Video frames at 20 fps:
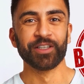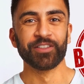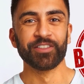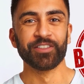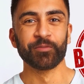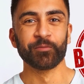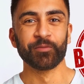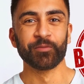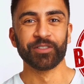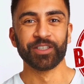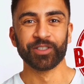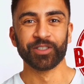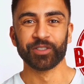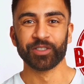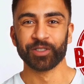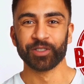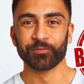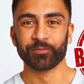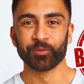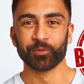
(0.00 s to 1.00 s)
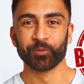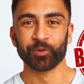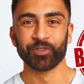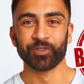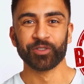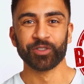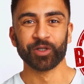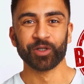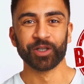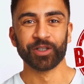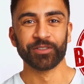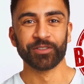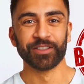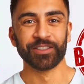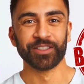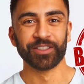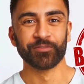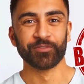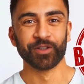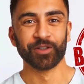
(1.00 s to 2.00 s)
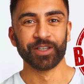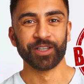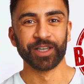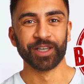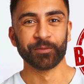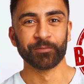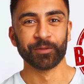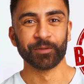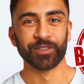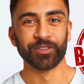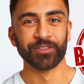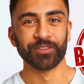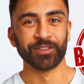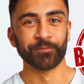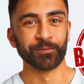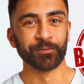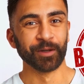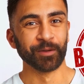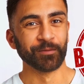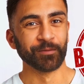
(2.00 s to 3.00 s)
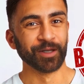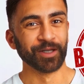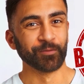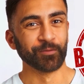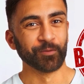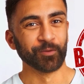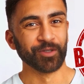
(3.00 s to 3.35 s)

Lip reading: and is particularly focused on identifying companies that may be at